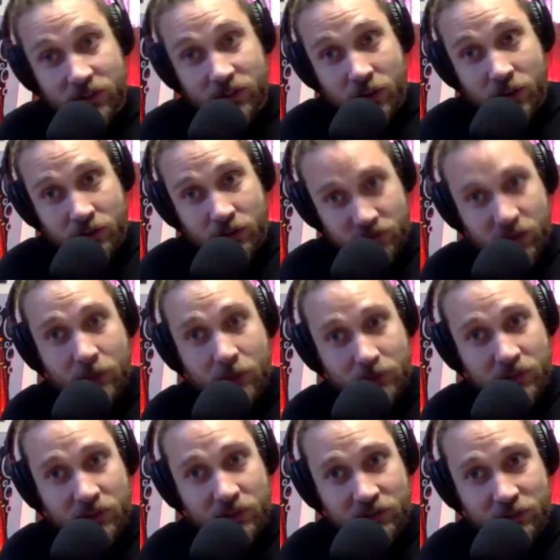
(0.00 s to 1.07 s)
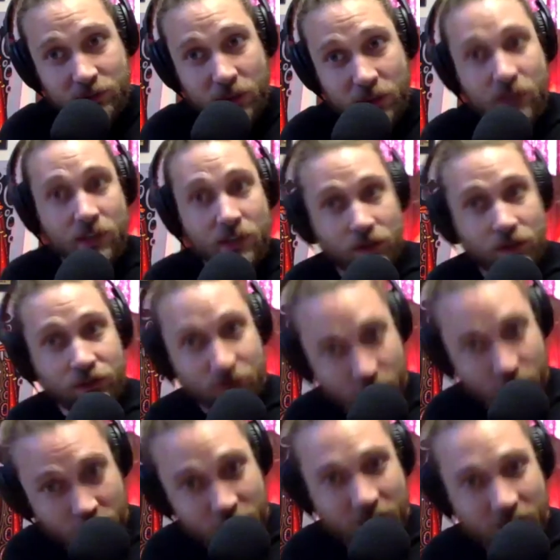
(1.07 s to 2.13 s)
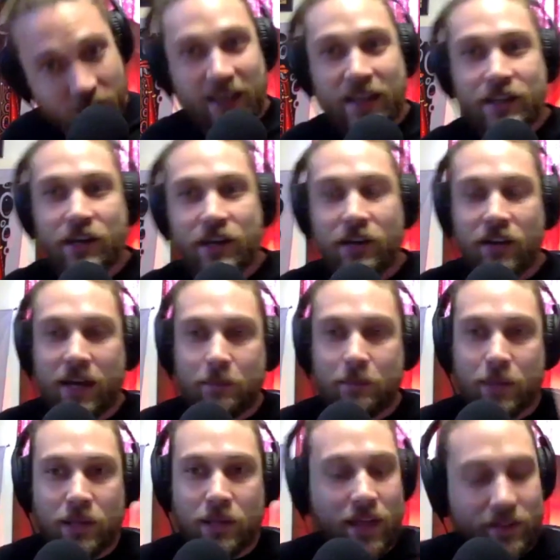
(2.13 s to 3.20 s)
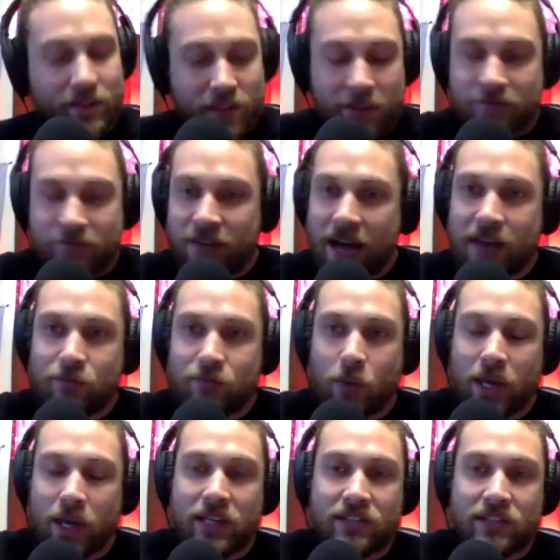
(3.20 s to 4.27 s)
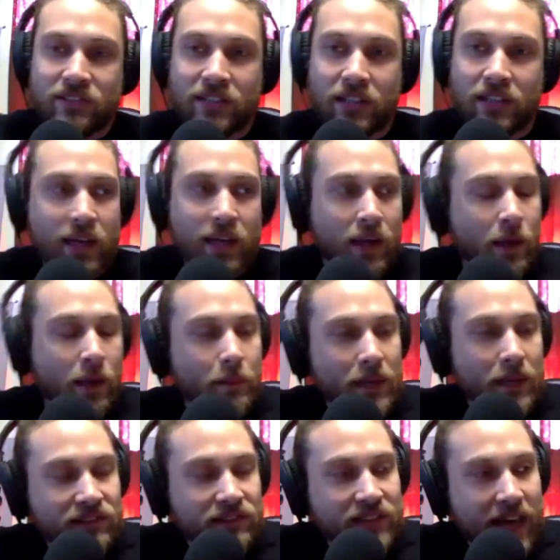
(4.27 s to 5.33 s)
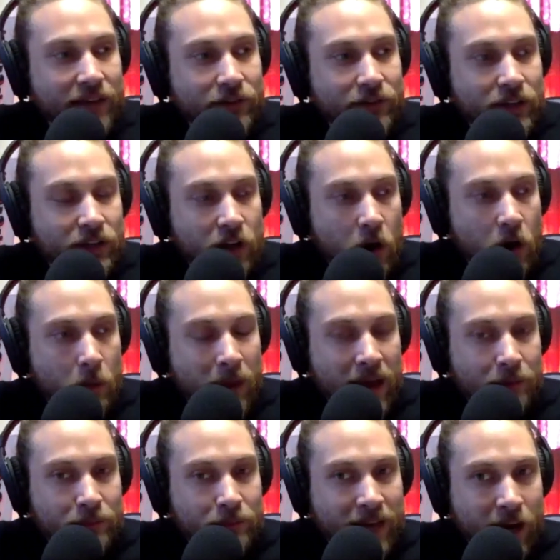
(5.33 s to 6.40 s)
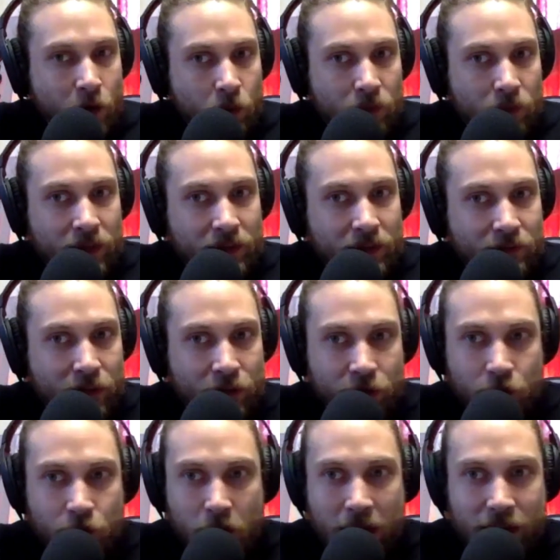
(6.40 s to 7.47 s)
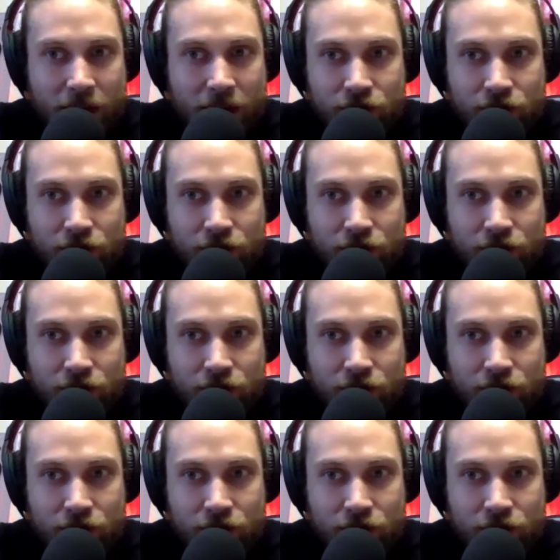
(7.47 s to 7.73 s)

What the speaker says: subsystems. And then there's 3, but like that 5 ways. And man, just having it all mapped out in a very rational